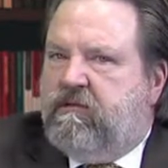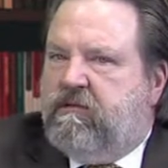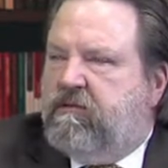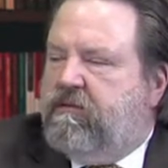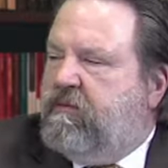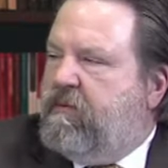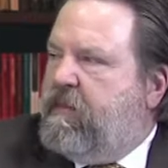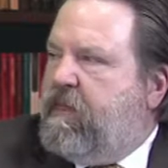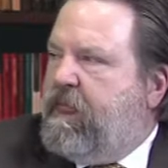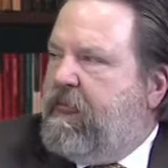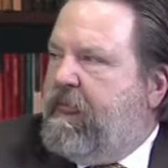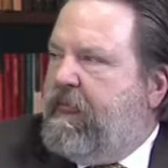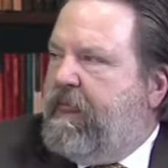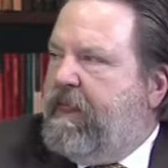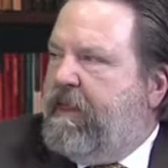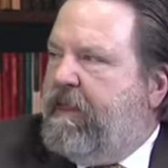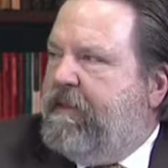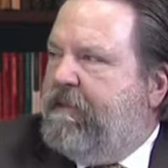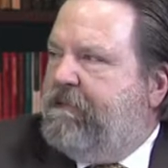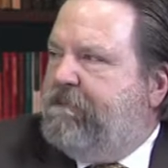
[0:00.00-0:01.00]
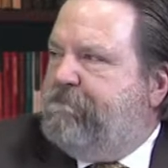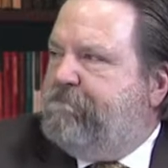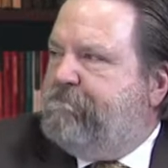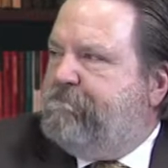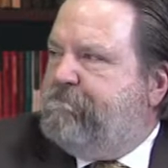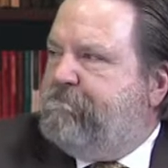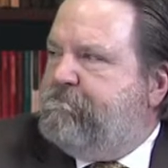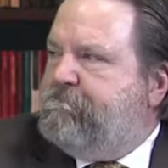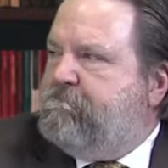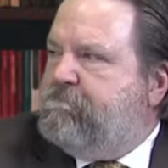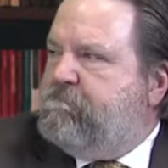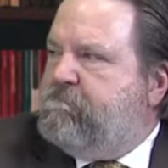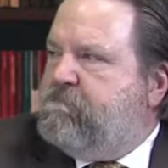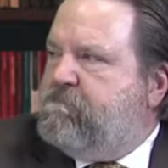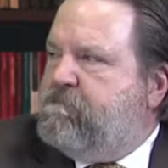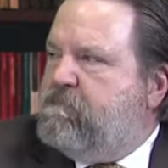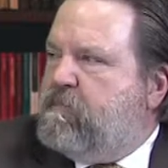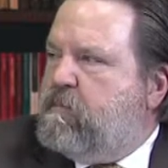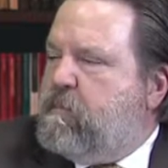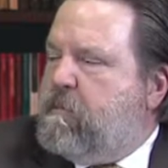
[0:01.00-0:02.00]

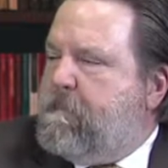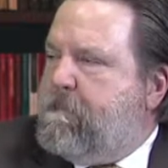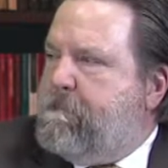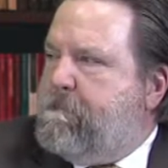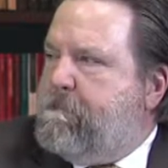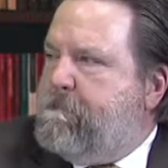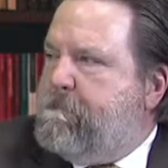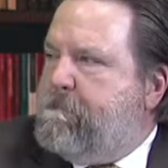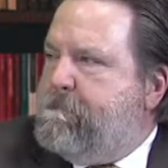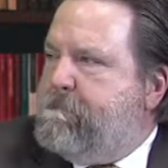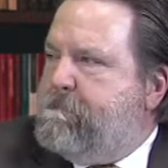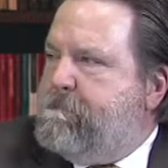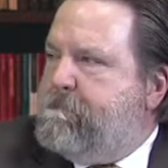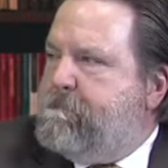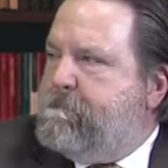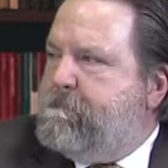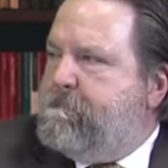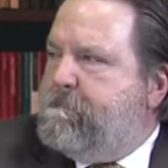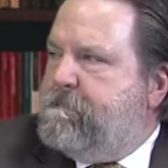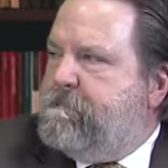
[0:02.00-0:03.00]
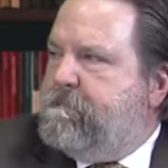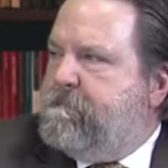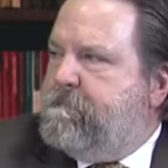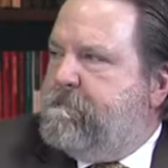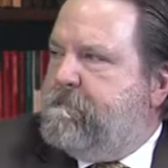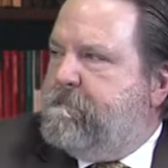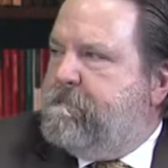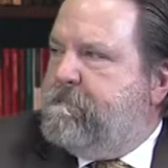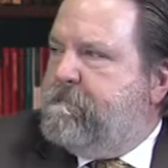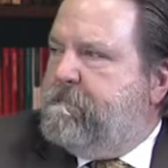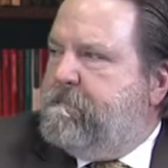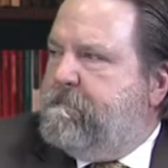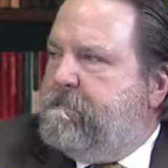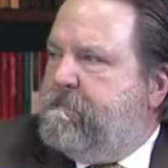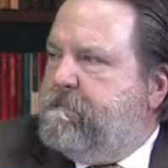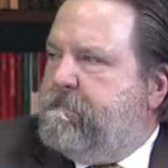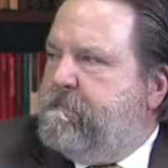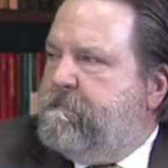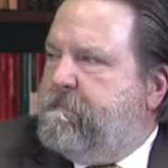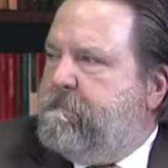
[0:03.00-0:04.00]

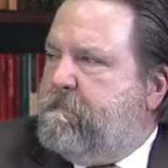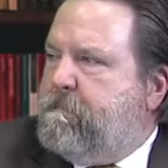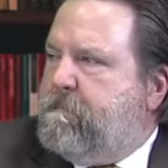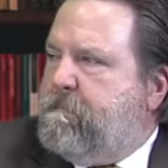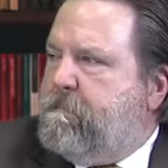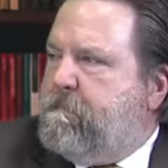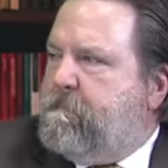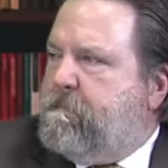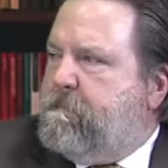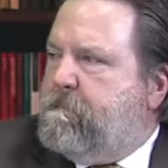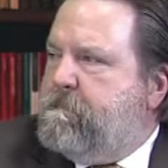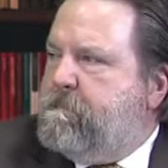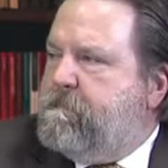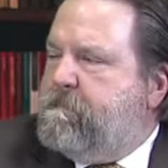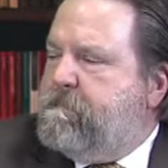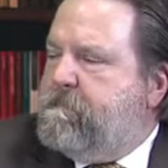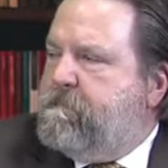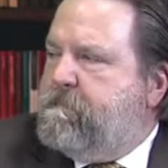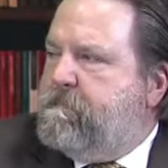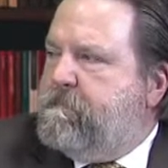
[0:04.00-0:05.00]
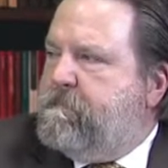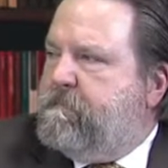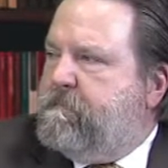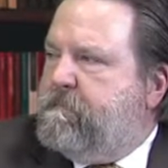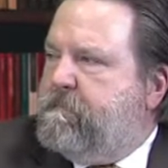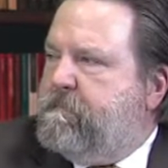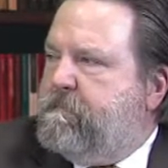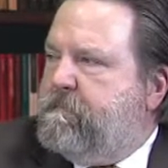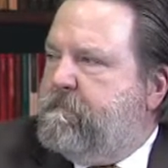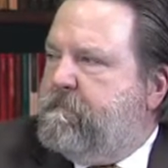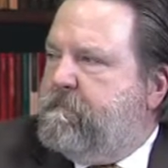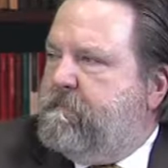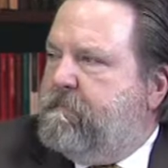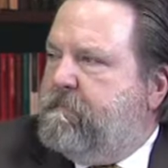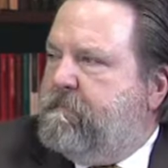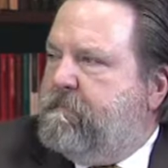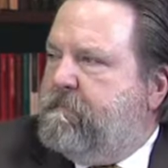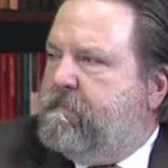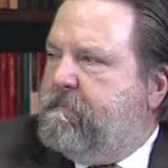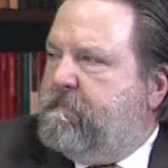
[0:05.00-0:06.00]

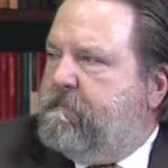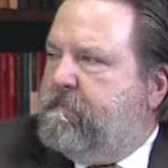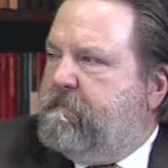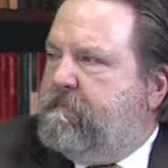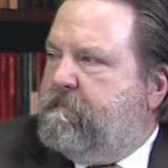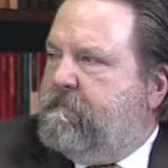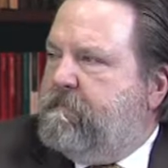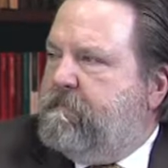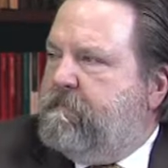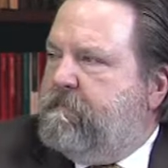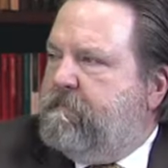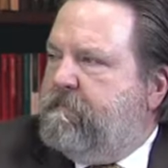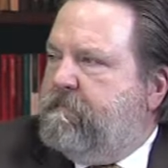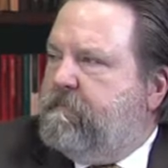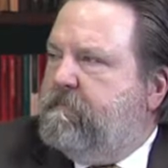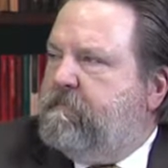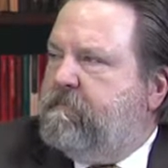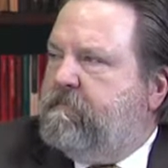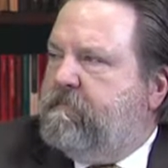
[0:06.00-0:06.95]
(silent)